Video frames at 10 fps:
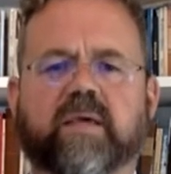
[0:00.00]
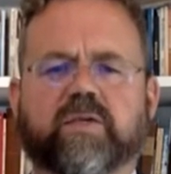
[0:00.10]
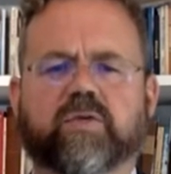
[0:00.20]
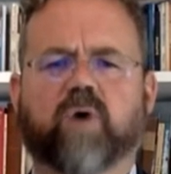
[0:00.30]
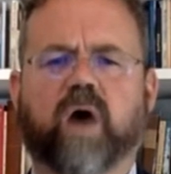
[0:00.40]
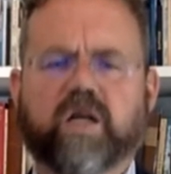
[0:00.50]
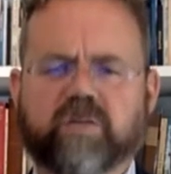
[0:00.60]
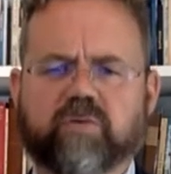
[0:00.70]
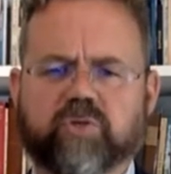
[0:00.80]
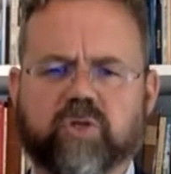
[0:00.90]
So R.J.
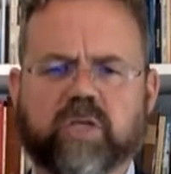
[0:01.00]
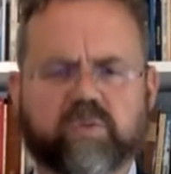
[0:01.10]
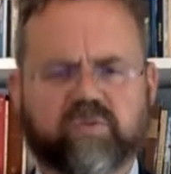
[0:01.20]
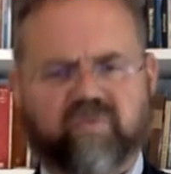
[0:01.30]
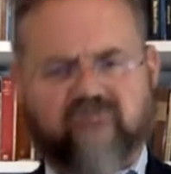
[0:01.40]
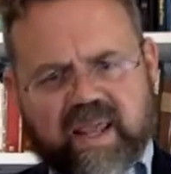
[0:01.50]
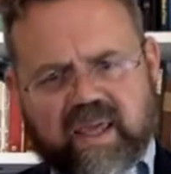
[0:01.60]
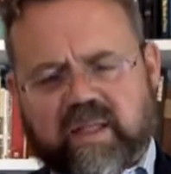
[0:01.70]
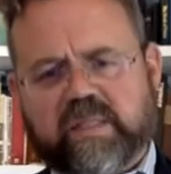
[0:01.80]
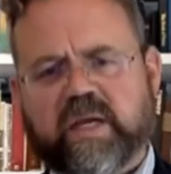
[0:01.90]
Rushdoony was very
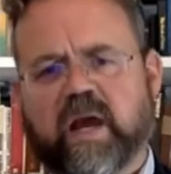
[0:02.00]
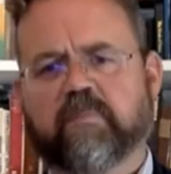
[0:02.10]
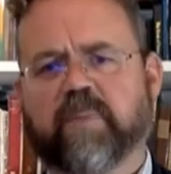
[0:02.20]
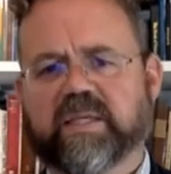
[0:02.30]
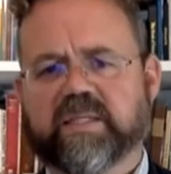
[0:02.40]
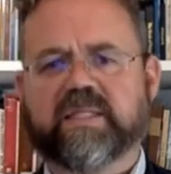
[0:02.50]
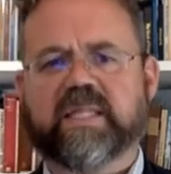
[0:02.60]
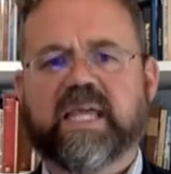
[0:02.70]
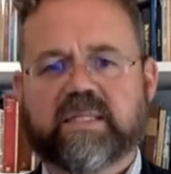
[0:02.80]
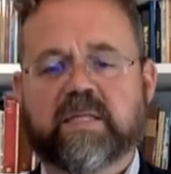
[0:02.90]
concerned by
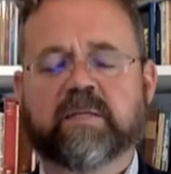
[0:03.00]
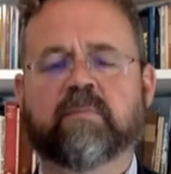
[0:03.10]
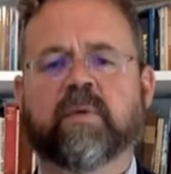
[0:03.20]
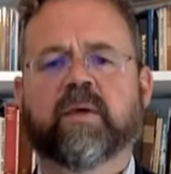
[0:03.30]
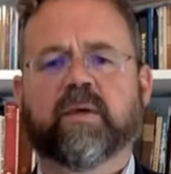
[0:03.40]
statism,